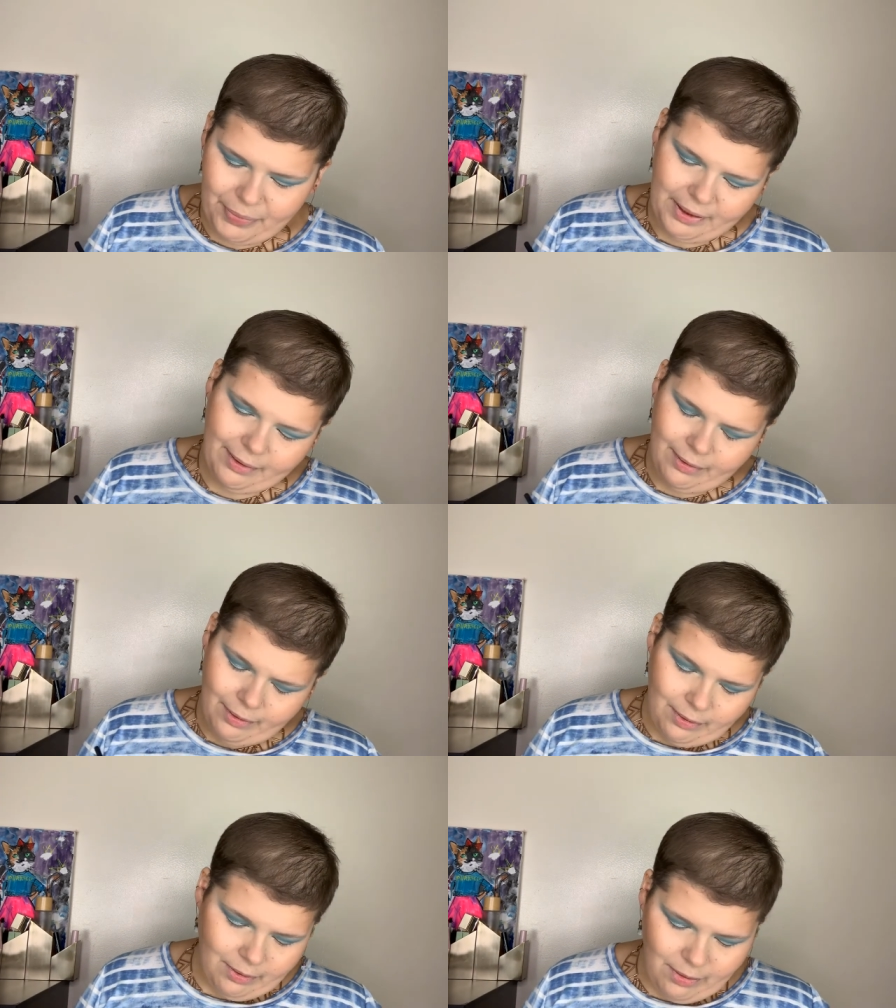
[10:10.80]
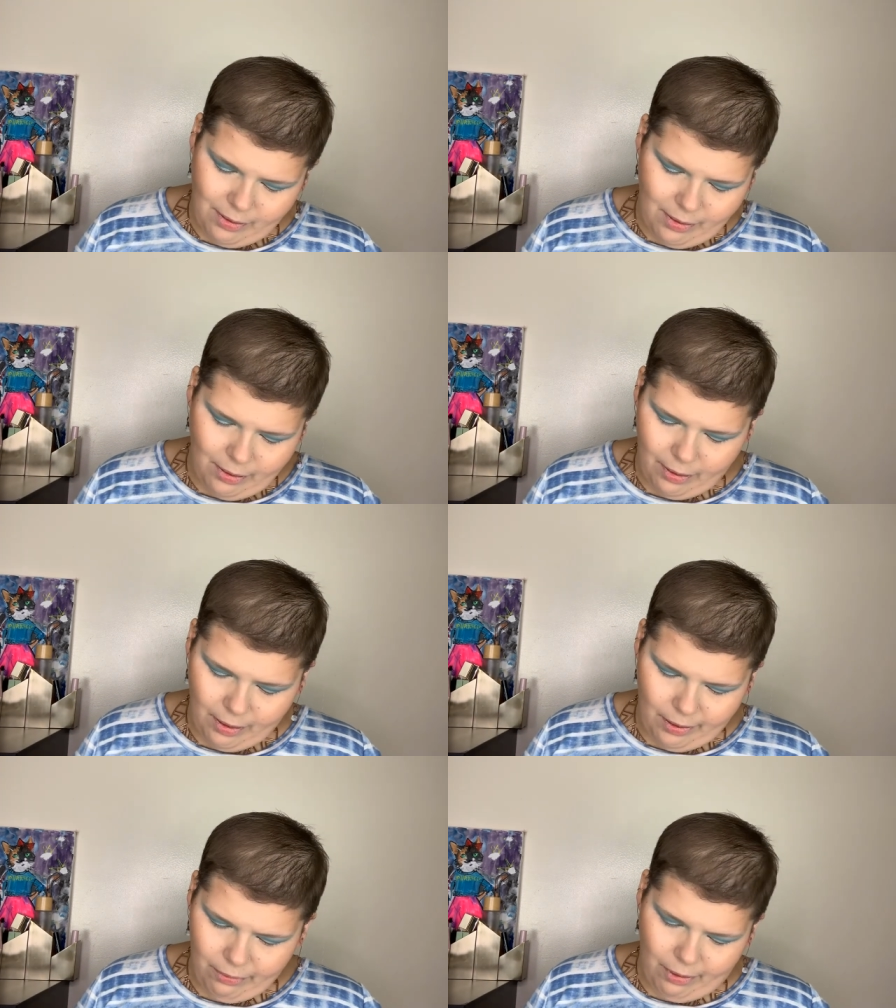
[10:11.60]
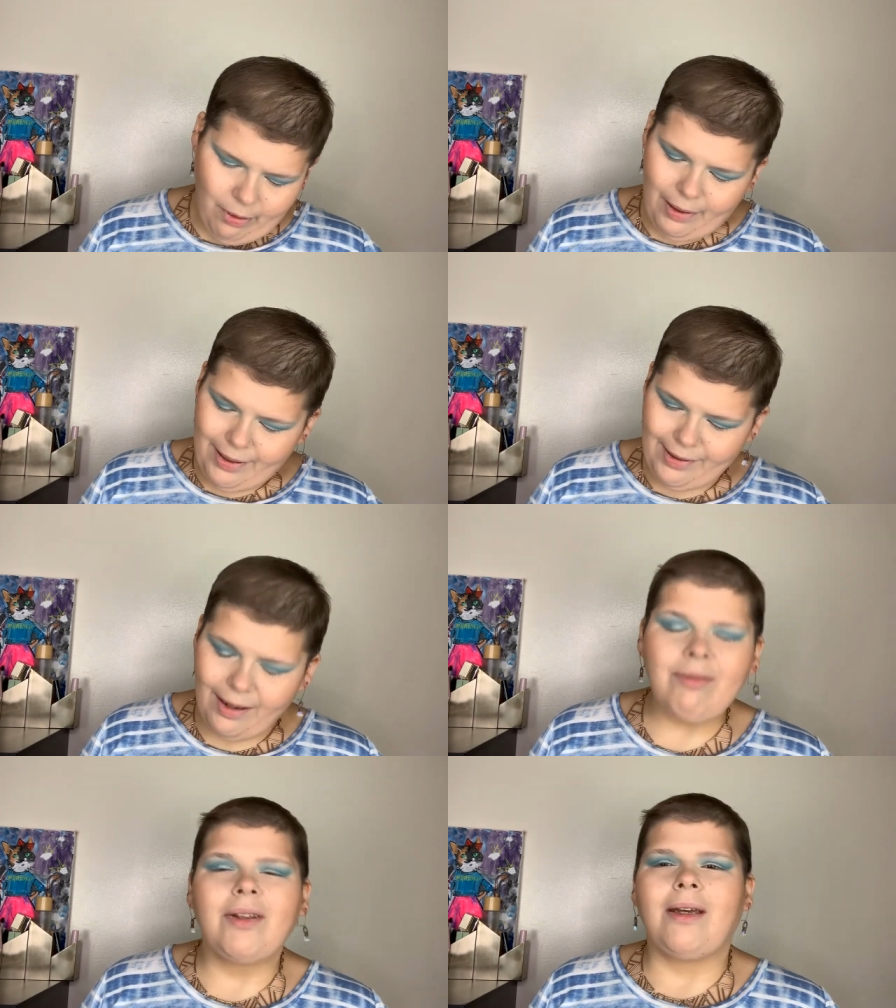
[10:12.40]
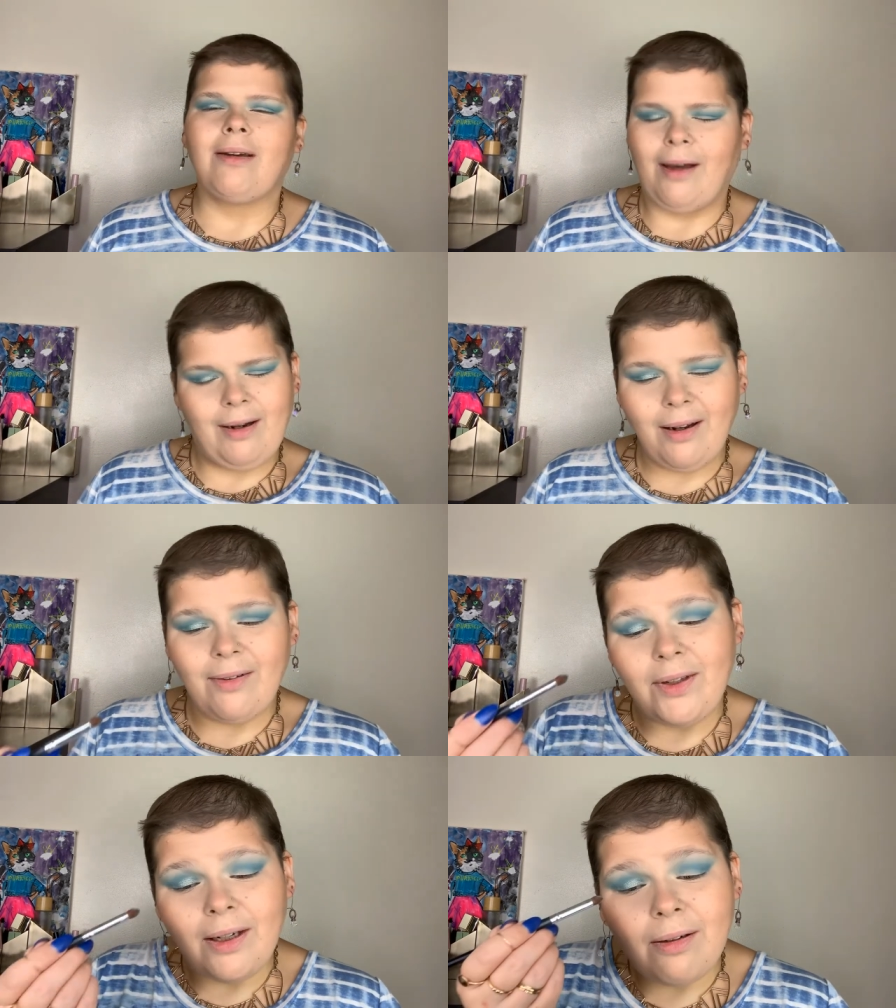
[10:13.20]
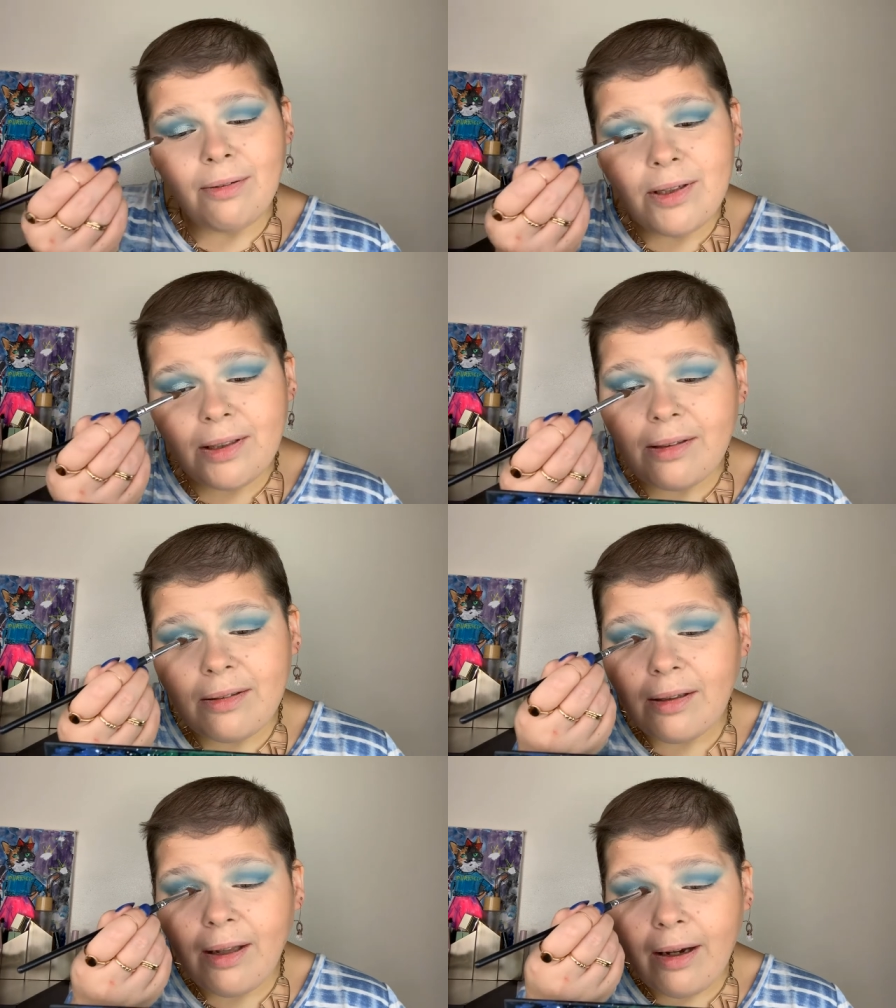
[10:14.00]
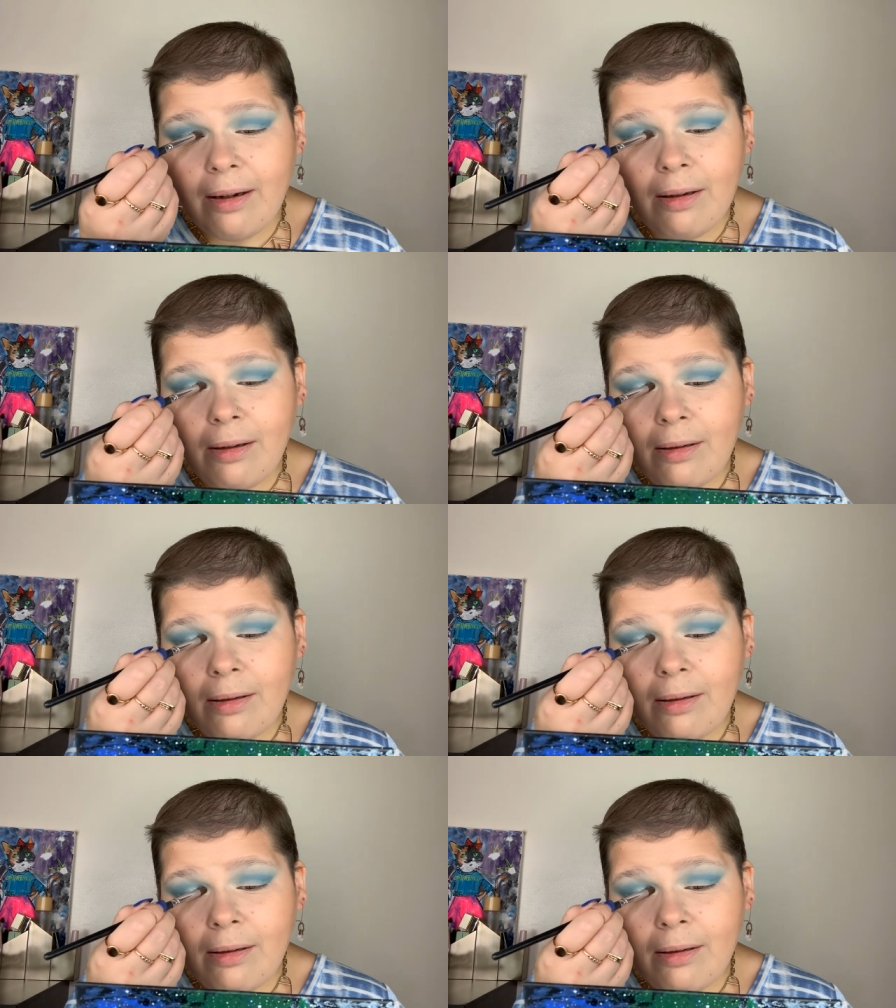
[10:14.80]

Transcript: but I don't know. I didn't have the I didn't have the energy to like